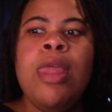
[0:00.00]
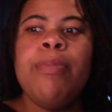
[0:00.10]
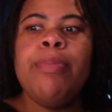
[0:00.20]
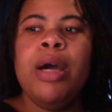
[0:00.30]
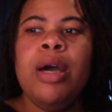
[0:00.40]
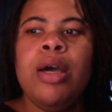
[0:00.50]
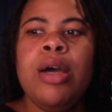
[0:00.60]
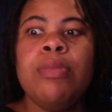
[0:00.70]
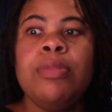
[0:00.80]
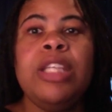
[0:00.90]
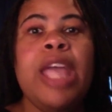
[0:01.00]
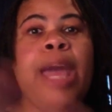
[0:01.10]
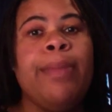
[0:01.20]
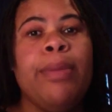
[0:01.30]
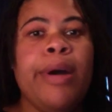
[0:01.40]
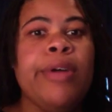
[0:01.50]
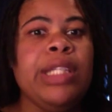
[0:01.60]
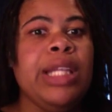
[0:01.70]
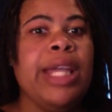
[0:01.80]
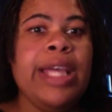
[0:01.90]
But um she hadn't been
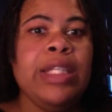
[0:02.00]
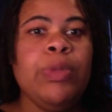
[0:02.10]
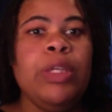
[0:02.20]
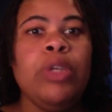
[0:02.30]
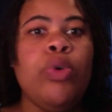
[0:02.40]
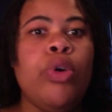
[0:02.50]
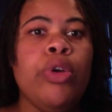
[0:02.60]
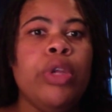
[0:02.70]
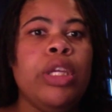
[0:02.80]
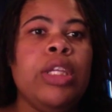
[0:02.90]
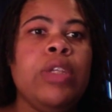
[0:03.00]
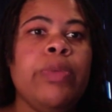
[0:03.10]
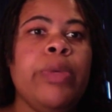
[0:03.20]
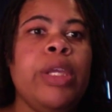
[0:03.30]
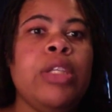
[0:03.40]
posted last week or earlier this week.